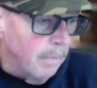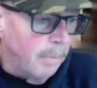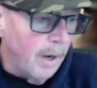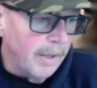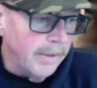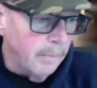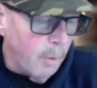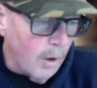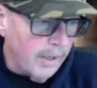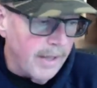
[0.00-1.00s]
But the
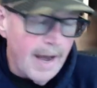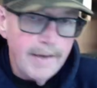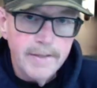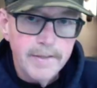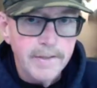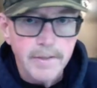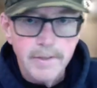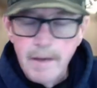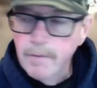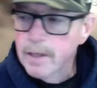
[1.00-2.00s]
point of that is it's a
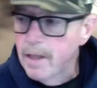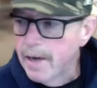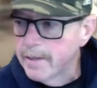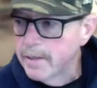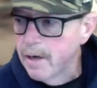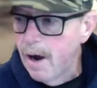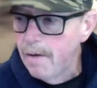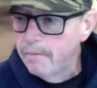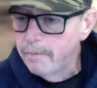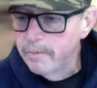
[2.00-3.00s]
seven o'clock kickoff
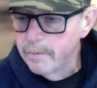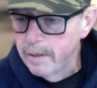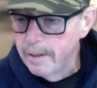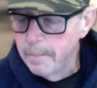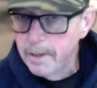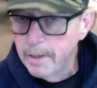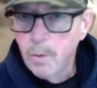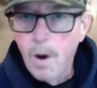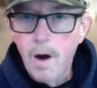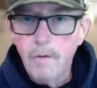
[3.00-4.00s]
in the Big
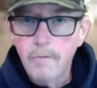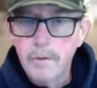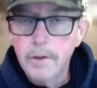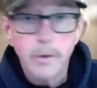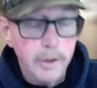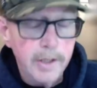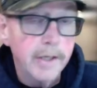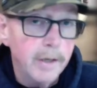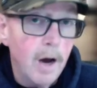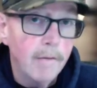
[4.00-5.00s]
12. They're
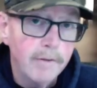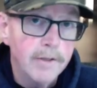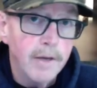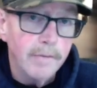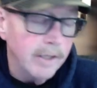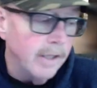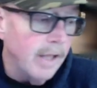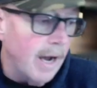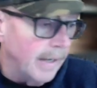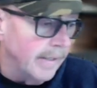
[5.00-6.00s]
kicking off at seven
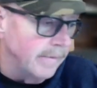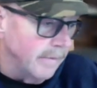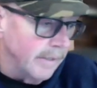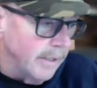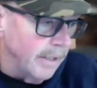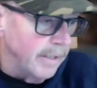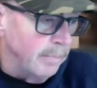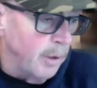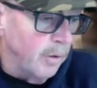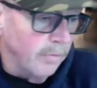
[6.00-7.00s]
o'clock. It's
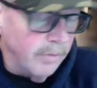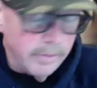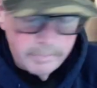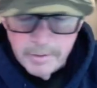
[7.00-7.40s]
beautiful.